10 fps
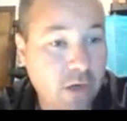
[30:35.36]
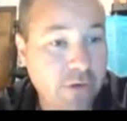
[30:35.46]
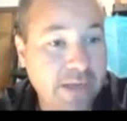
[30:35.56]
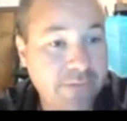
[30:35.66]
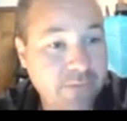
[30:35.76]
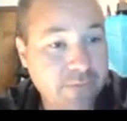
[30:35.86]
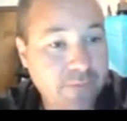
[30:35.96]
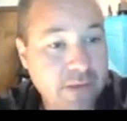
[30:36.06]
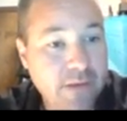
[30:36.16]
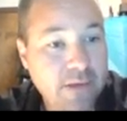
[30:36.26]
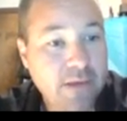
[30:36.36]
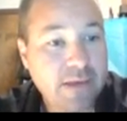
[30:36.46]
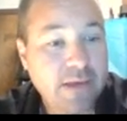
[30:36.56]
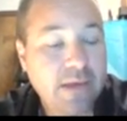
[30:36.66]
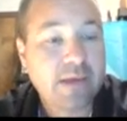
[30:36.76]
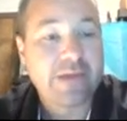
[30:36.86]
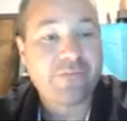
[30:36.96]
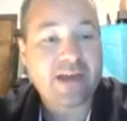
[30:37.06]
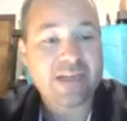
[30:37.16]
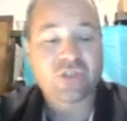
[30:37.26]
Okay.
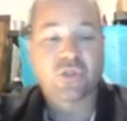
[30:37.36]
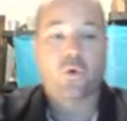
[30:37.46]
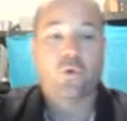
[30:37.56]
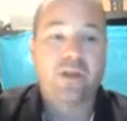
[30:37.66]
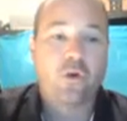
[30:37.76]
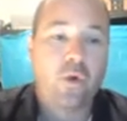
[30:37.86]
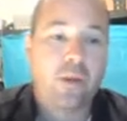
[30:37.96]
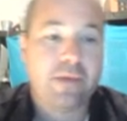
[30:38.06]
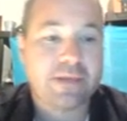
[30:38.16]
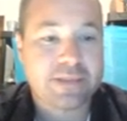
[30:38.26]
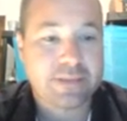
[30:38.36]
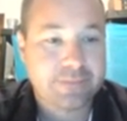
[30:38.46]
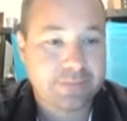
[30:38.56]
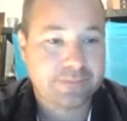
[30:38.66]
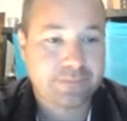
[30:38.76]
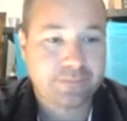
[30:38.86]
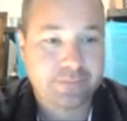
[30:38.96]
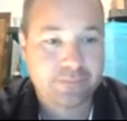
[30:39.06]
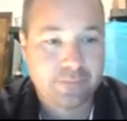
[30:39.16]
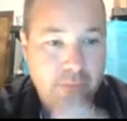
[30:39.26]
If I sold equipment
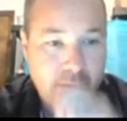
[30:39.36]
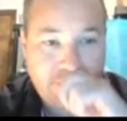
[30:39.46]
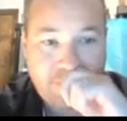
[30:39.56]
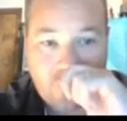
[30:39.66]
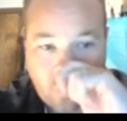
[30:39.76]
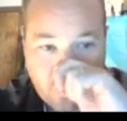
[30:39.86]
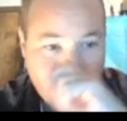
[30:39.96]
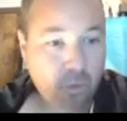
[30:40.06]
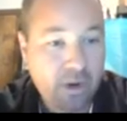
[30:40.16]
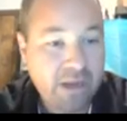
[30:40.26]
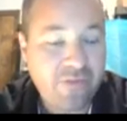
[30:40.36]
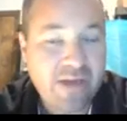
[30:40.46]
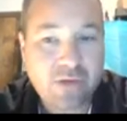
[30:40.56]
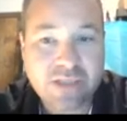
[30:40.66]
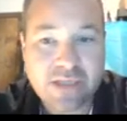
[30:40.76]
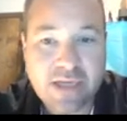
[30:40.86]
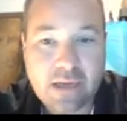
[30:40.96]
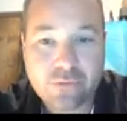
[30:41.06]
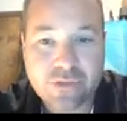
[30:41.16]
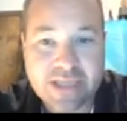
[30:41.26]
for
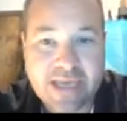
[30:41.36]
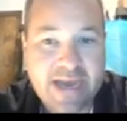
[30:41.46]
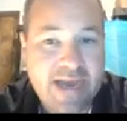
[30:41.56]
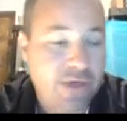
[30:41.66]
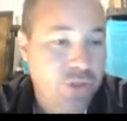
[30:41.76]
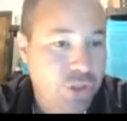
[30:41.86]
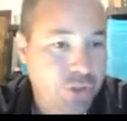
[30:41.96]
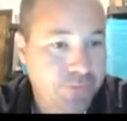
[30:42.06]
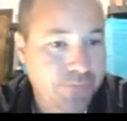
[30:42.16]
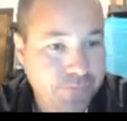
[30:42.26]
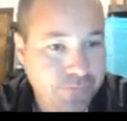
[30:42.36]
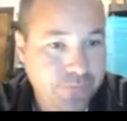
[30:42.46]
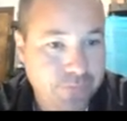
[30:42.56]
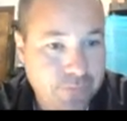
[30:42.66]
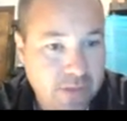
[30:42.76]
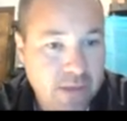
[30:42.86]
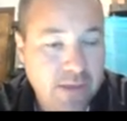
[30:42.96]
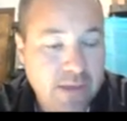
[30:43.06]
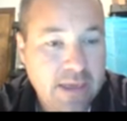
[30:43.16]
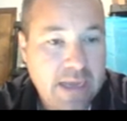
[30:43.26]
$20,000 cash,
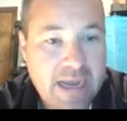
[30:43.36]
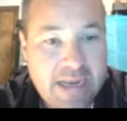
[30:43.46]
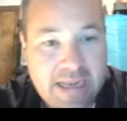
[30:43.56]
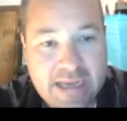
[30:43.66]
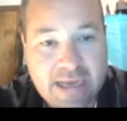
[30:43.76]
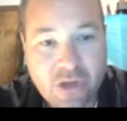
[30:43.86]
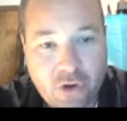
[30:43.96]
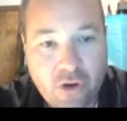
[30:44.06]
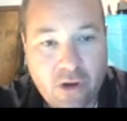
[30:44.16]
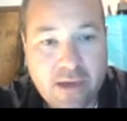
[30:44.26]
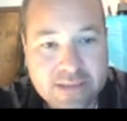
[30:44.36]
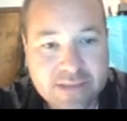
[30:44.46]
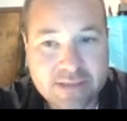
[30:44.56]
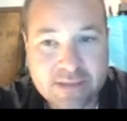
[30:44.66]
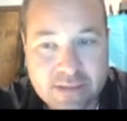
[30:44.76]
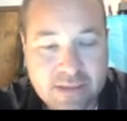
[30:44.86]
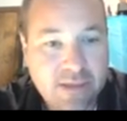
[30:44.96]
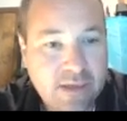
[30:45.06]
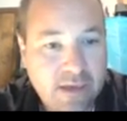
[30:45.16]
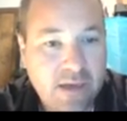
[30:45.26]
and it had a cost
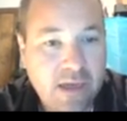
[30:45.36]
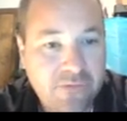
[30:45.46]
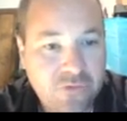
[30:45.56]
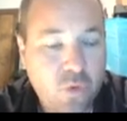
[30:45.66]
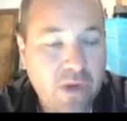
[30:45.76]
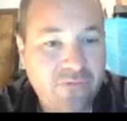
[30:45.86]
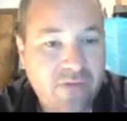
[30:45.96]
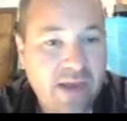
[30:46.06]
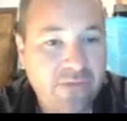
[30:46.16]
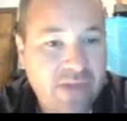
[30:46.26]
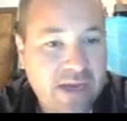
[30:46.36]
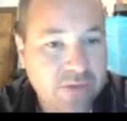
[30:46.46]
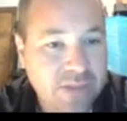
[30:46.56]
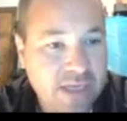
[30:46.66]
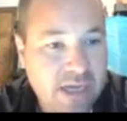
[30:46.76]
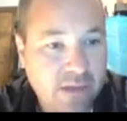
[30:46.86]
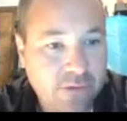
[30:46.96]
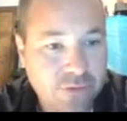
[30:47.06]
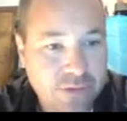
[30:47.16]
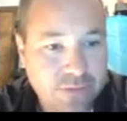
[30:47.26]
of
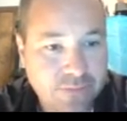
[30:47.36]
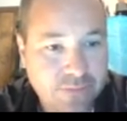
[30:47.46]
$25,000,